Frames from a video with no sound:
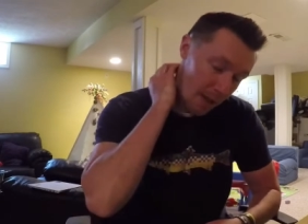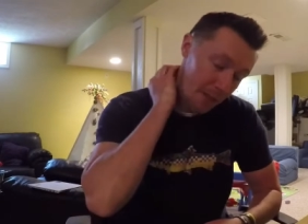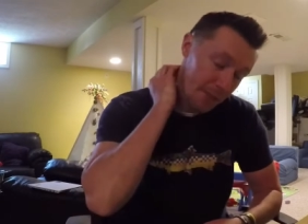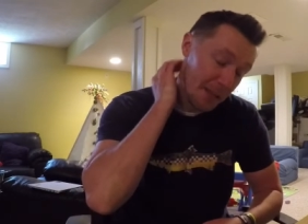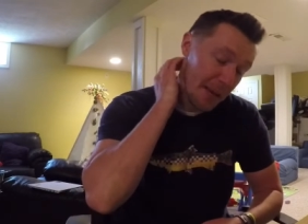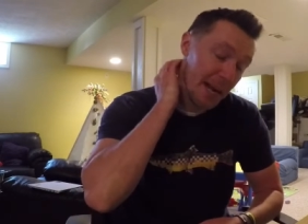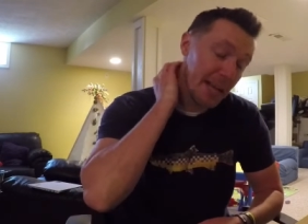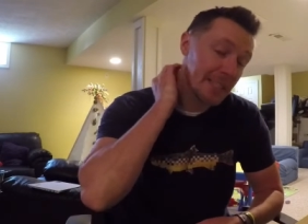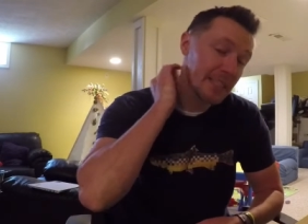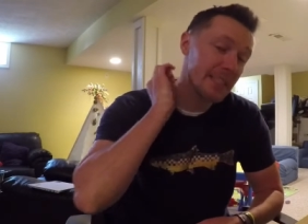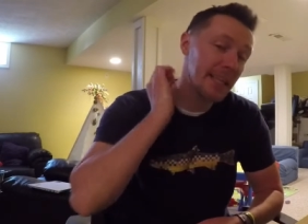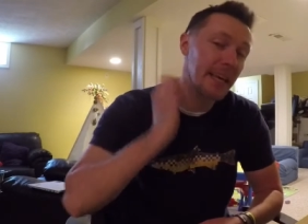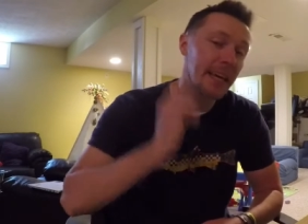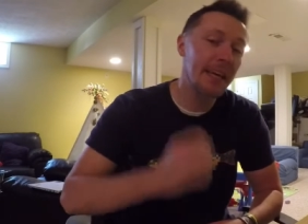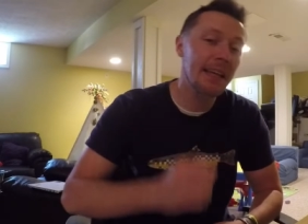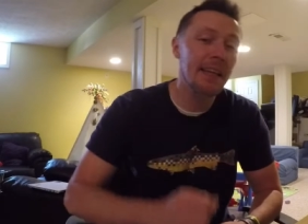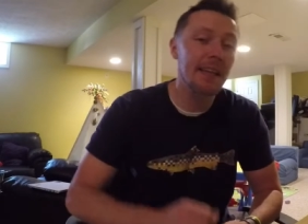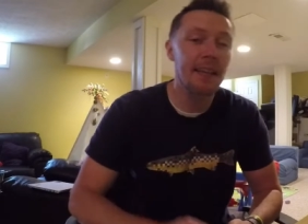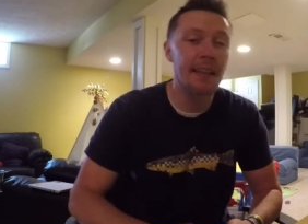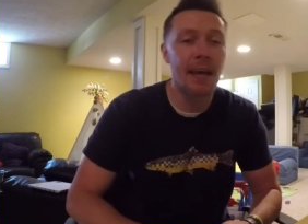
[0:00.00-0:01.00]
The next
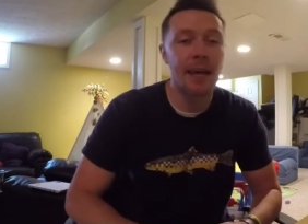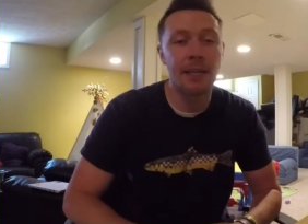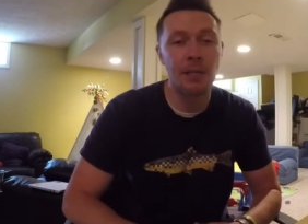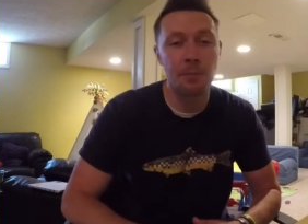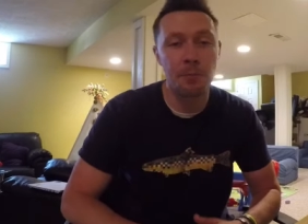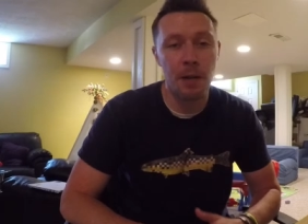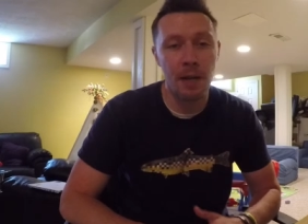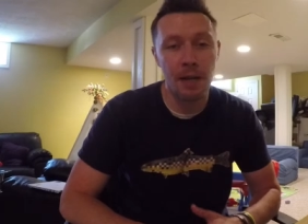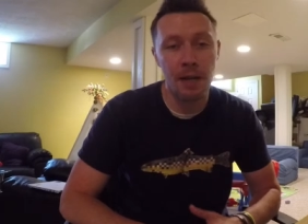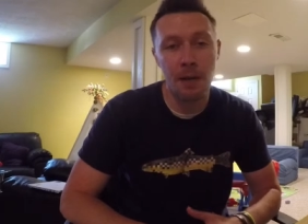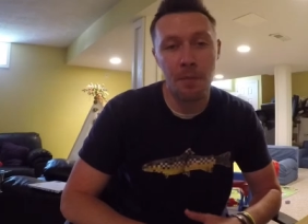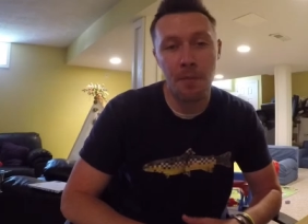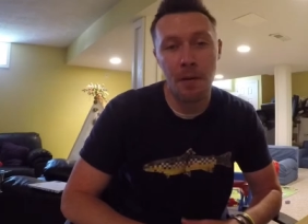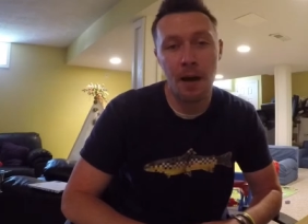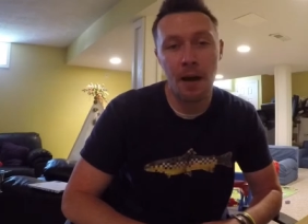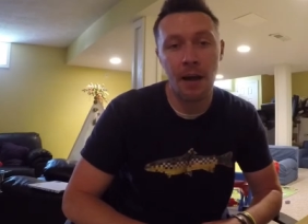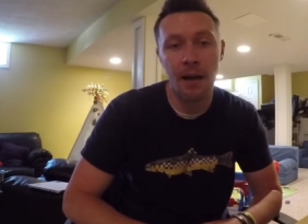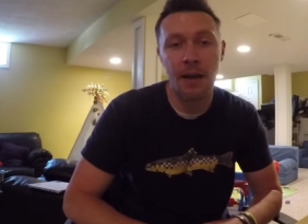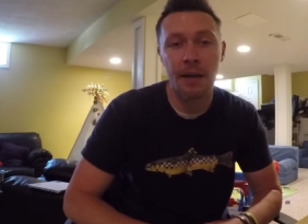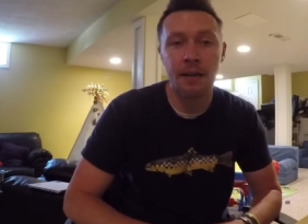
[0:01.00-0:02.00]
thing that, depending
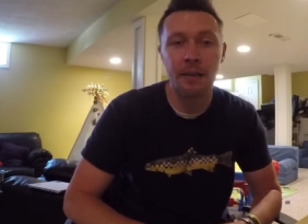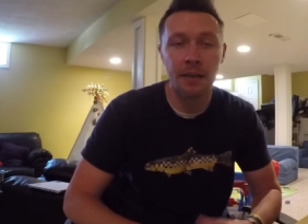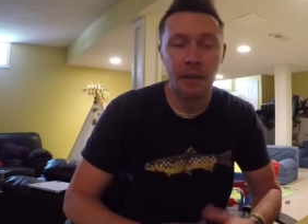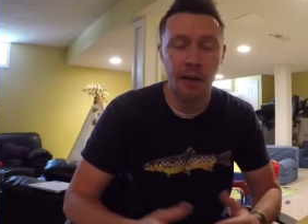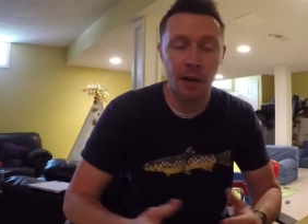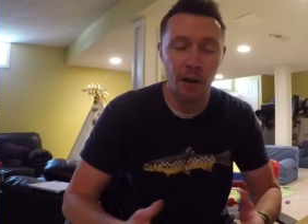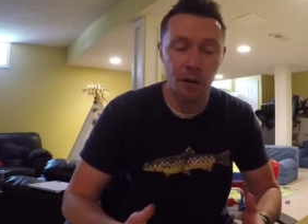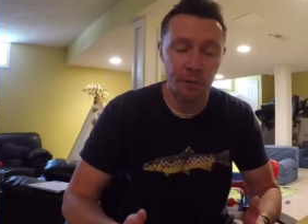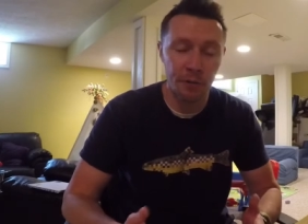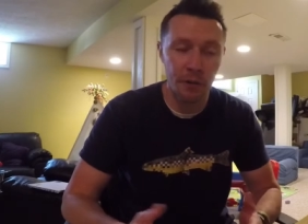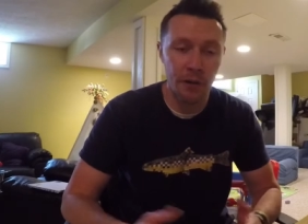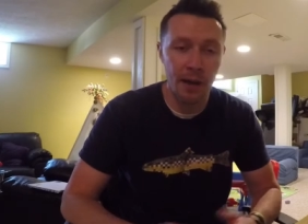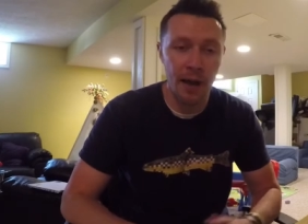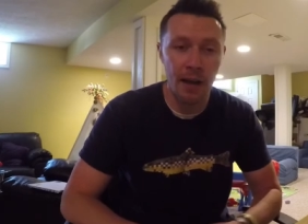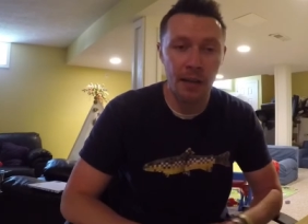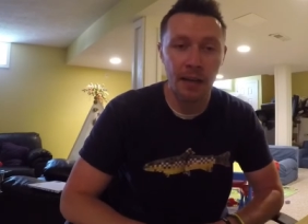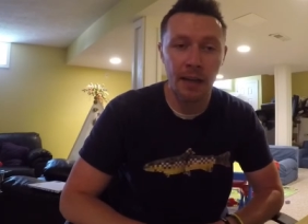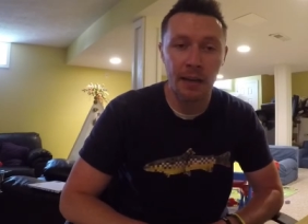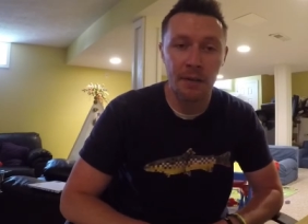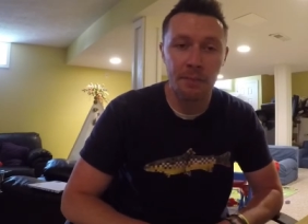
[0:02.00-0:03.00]
upon, you know, if you're
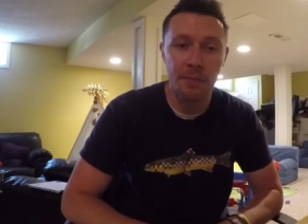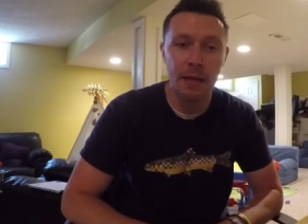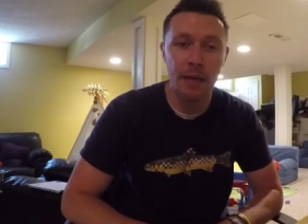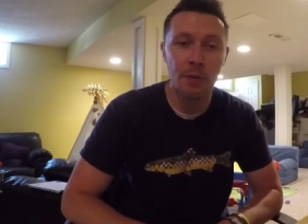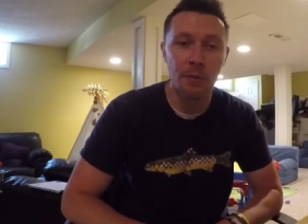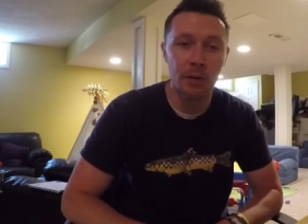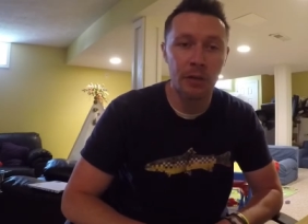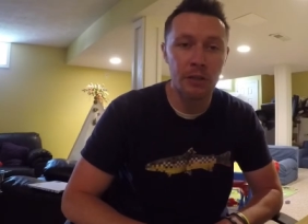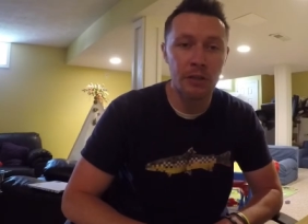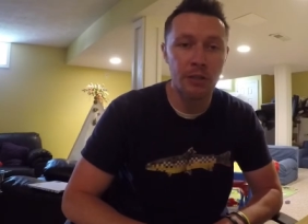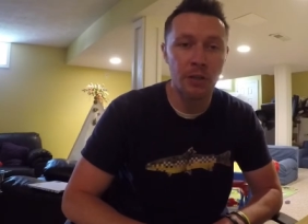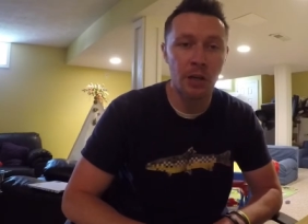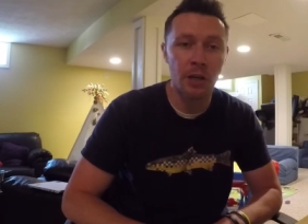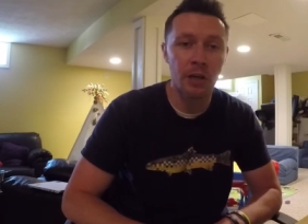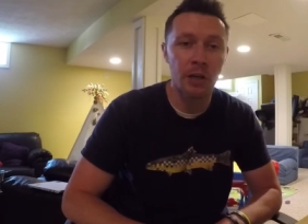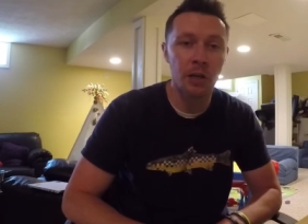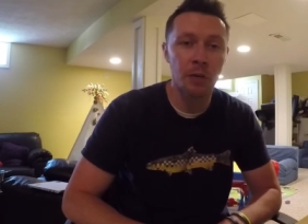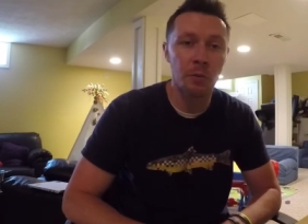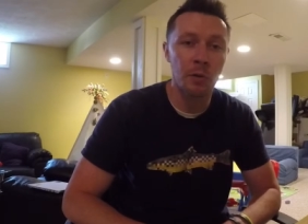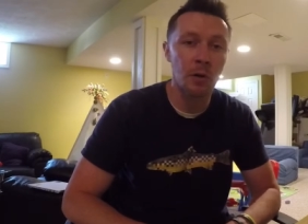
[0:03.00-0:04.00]
now like me where you're
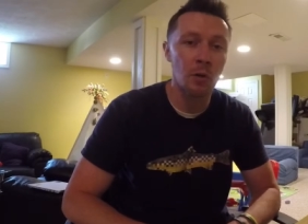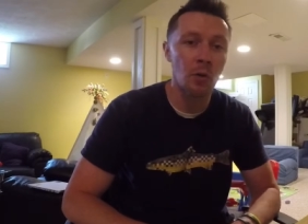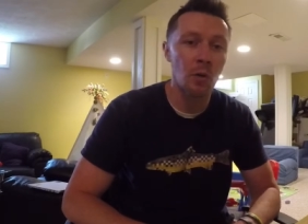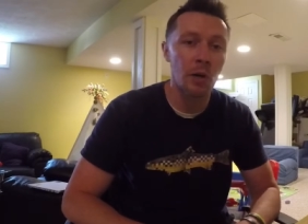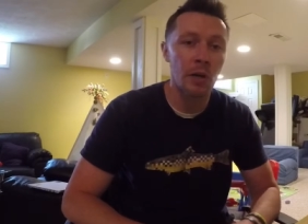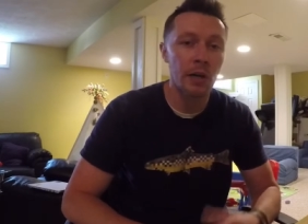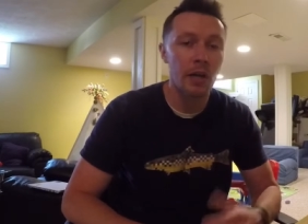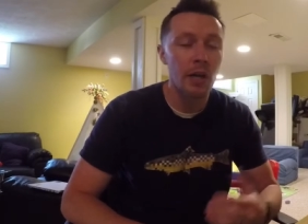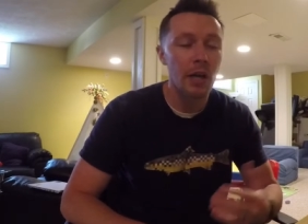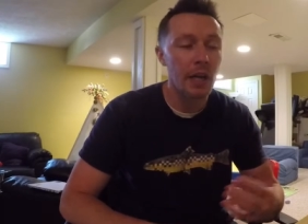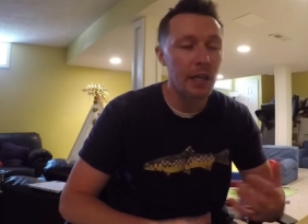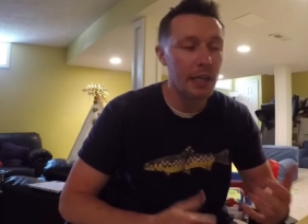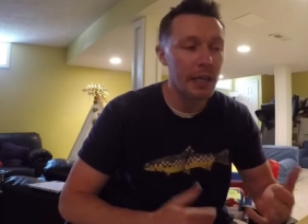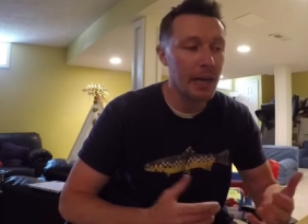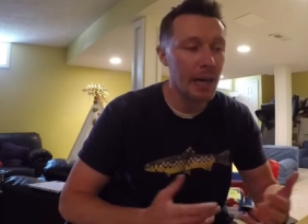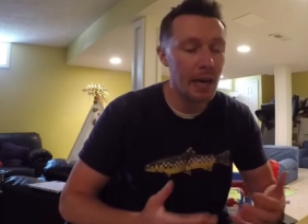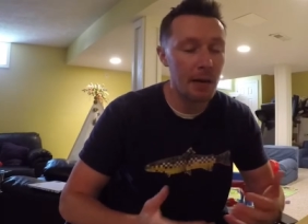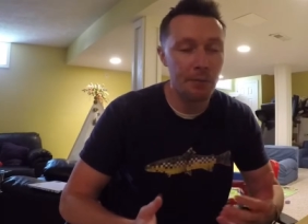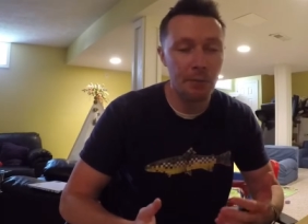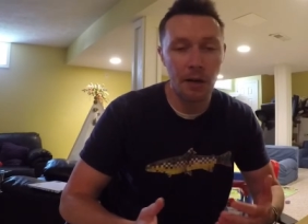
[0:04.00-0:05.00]
starting to record,
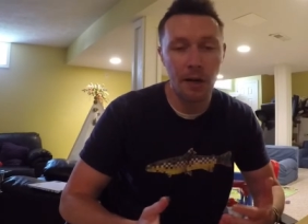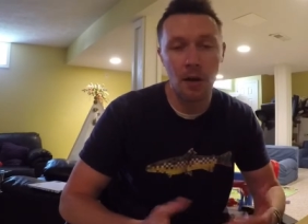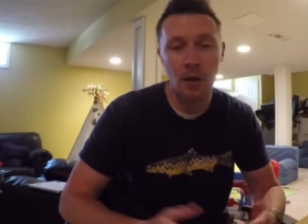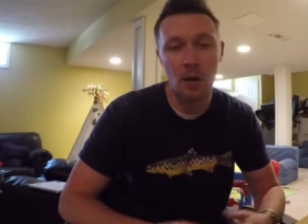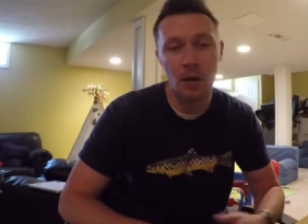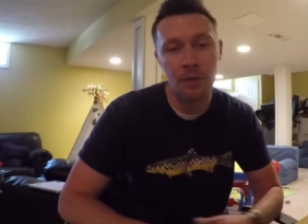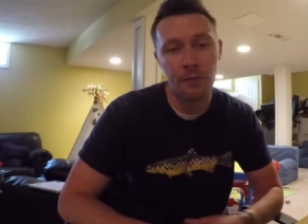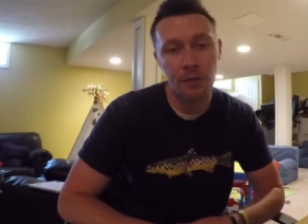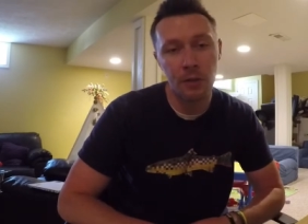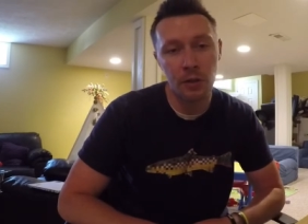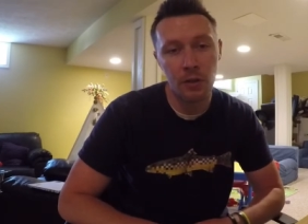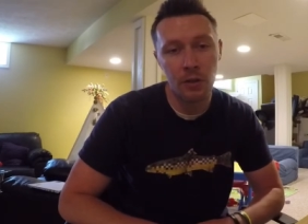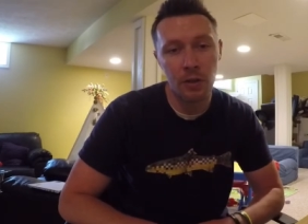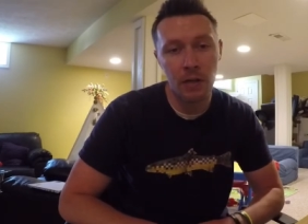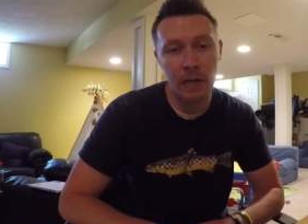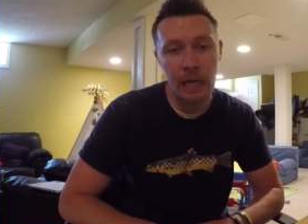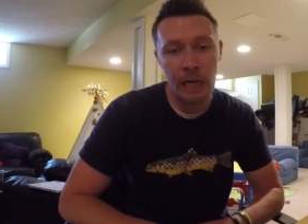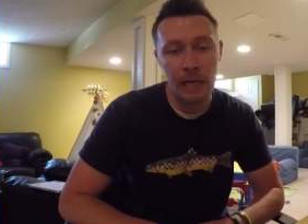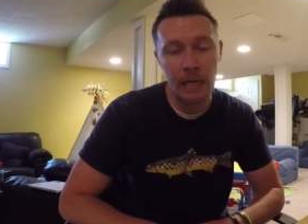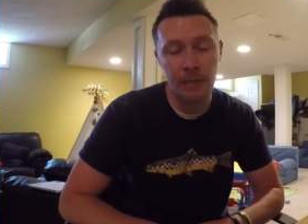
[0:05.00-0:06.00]
you got to bring all of
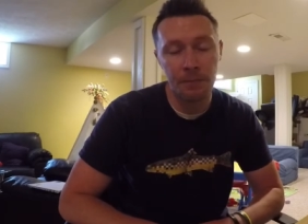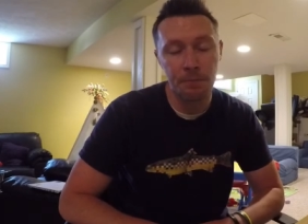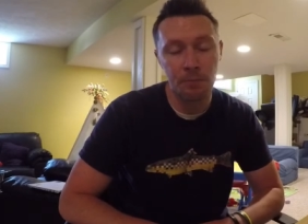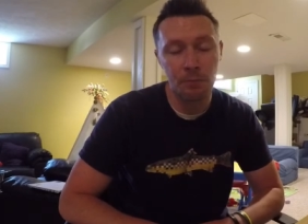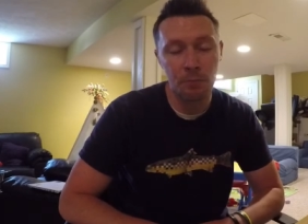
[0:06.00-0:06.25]
your um,